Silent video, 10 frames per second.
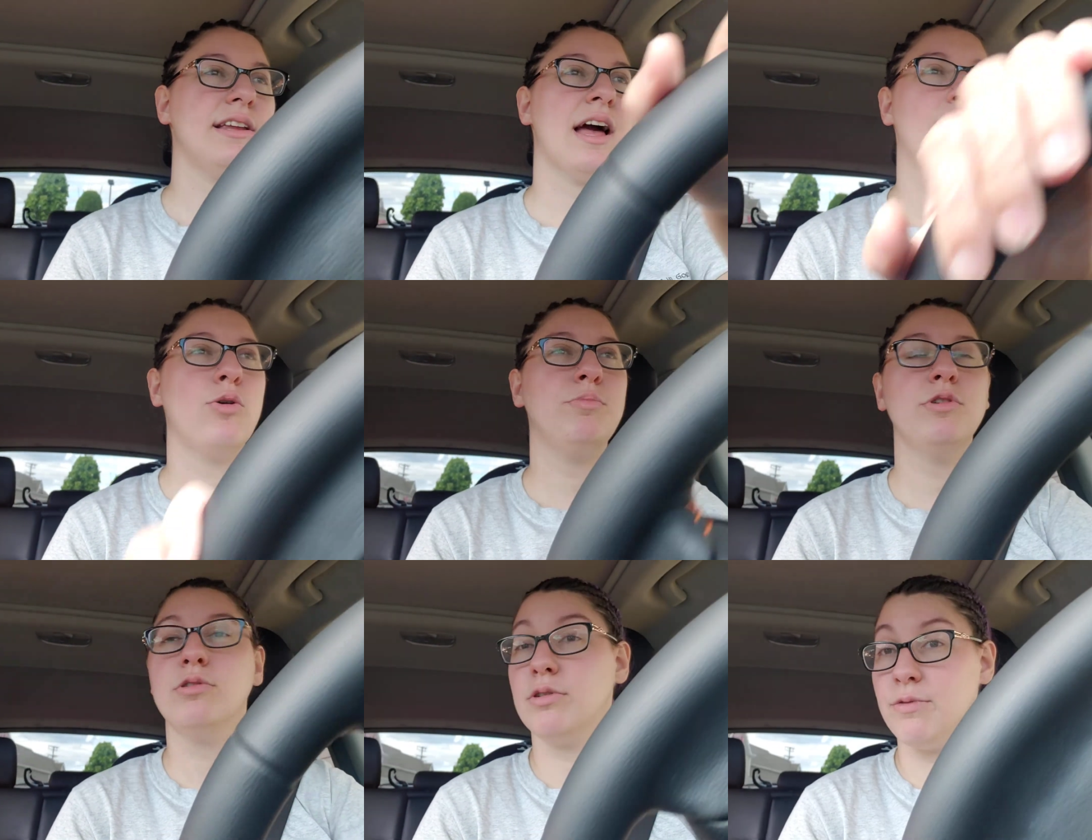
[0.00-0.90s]
I hope you
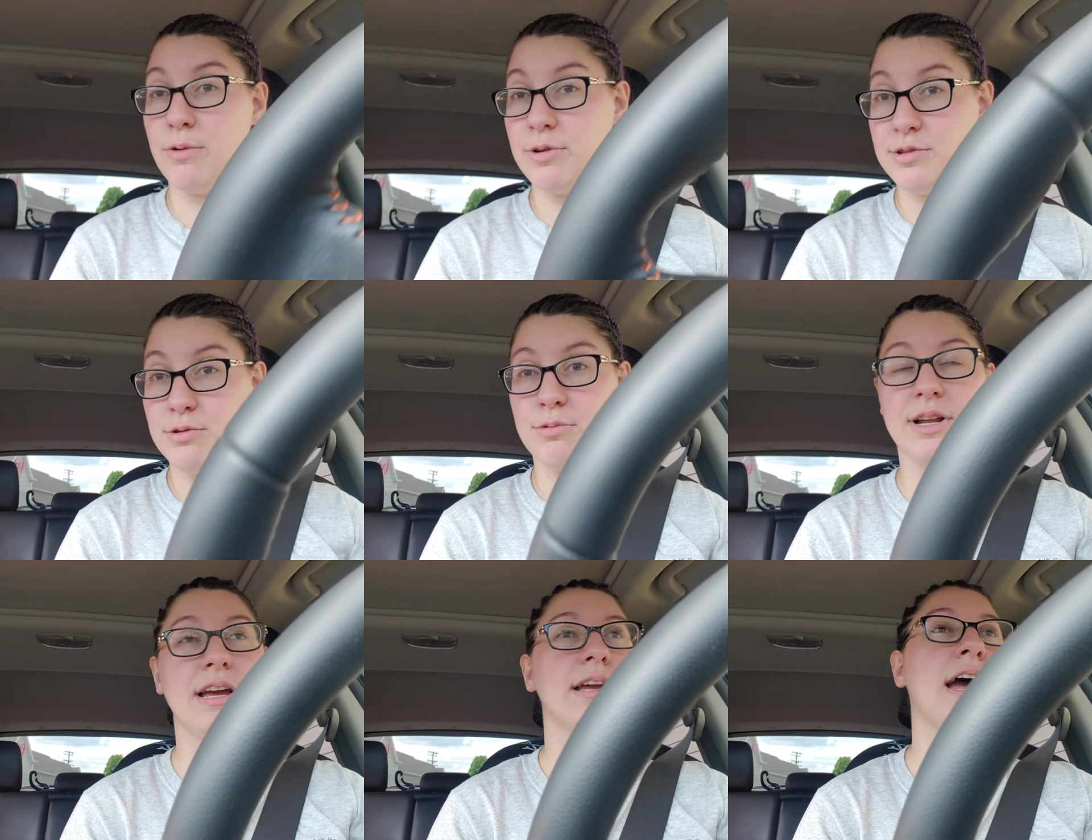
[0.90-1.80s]
look forward to what
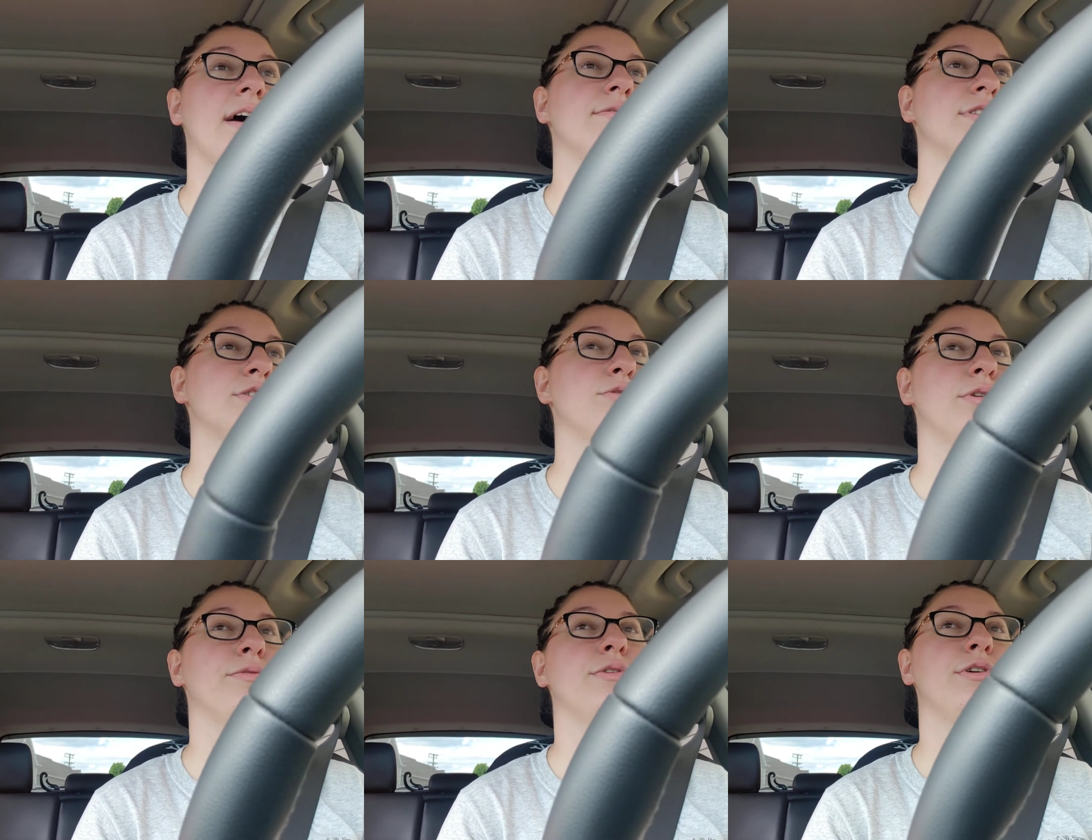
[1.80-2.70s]
I have in store
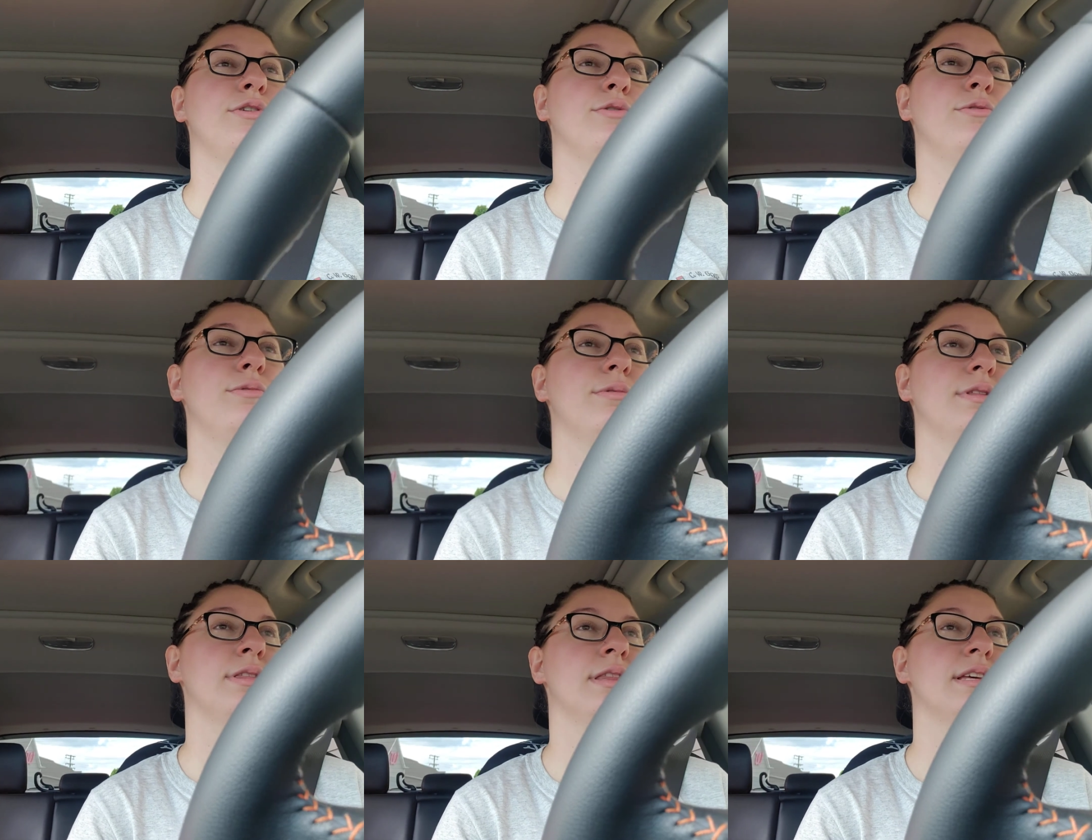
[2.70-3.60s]
for you
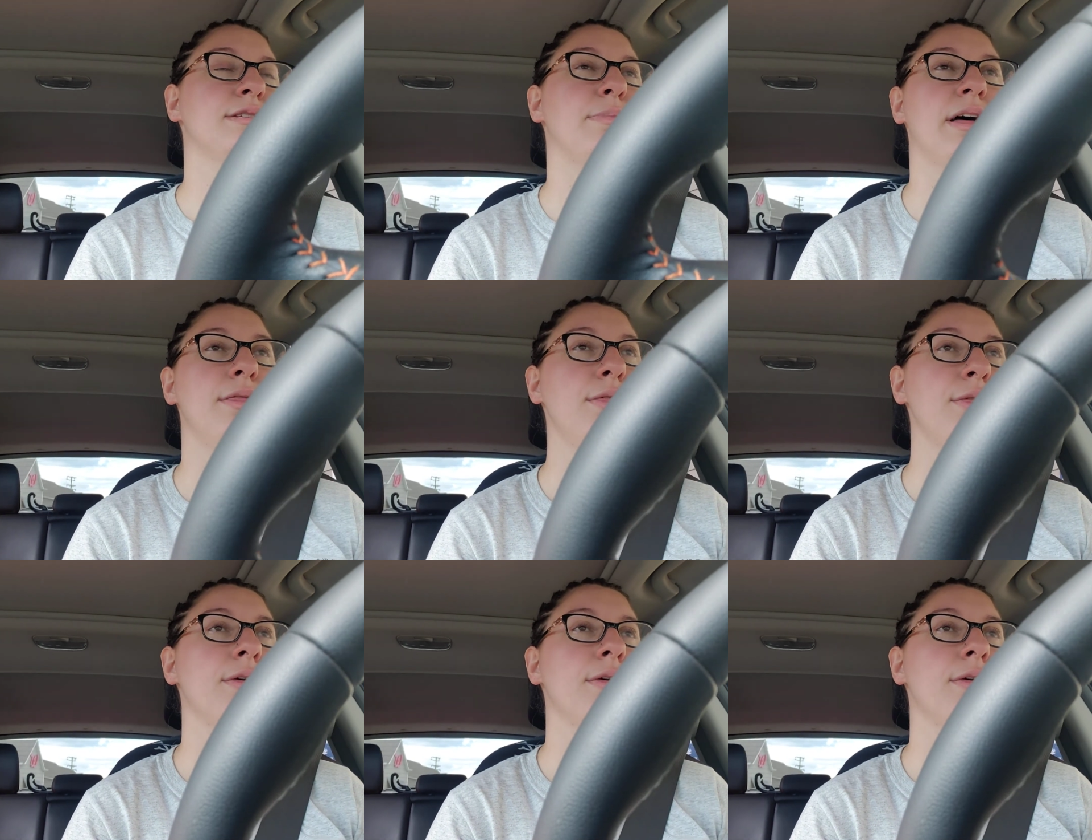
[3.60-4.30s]
this month.